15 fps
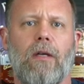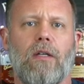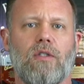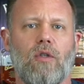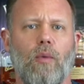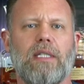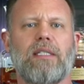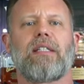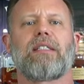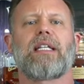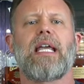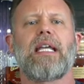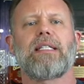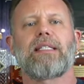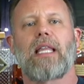So, what does it
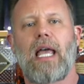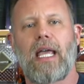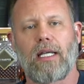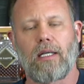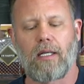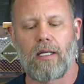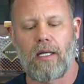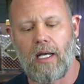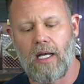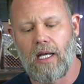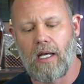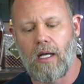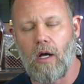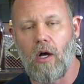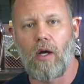taste like?
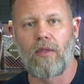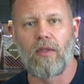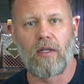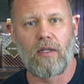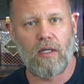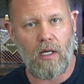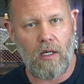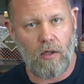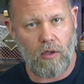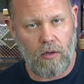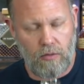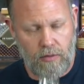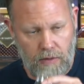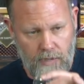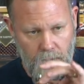Uh, on the
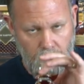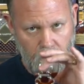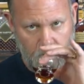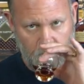nose,